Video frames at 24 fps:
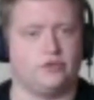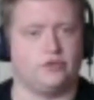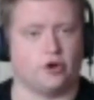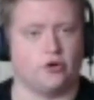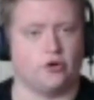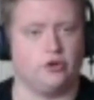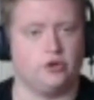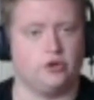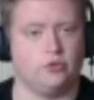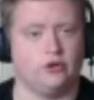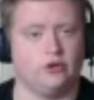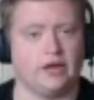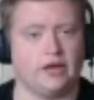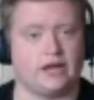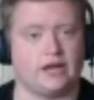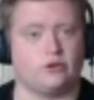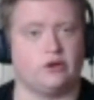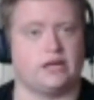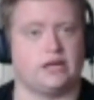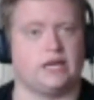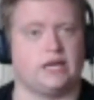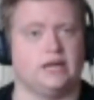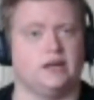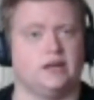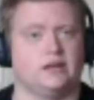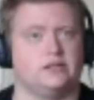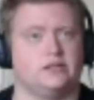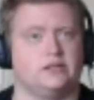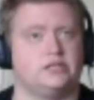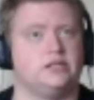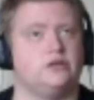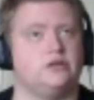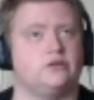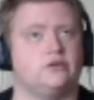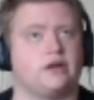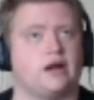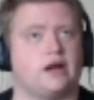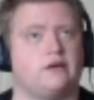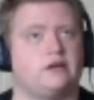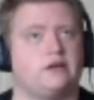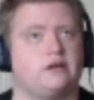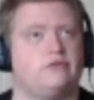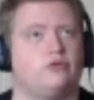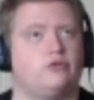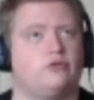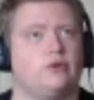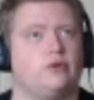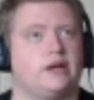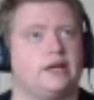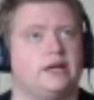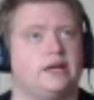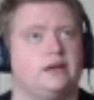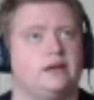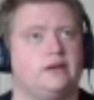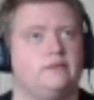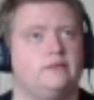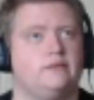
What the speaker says: Though you will get quick healer. Didn't your character have quick healer?